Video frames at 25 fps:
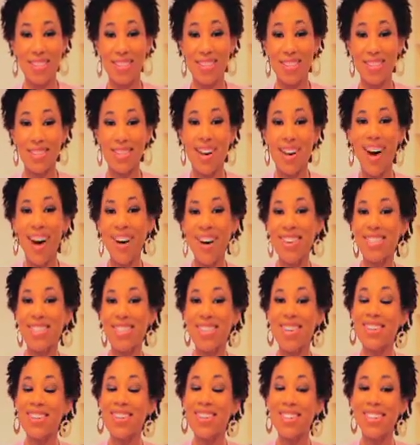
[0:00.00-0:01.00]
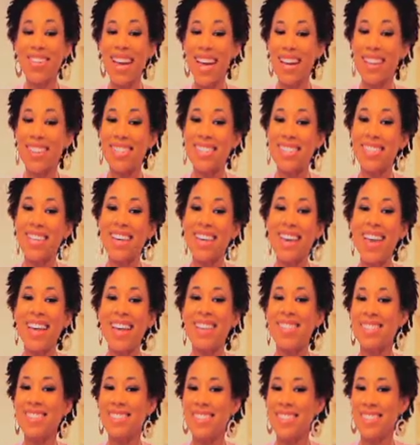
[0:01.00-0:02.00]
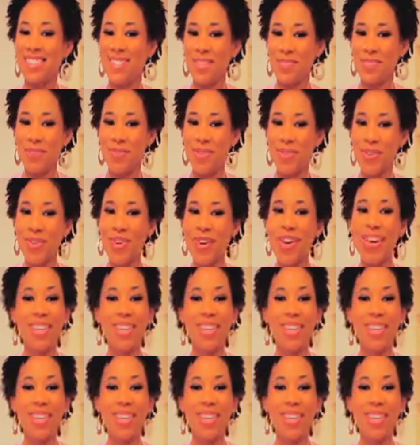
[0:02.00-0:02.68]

and it's also tasty and simple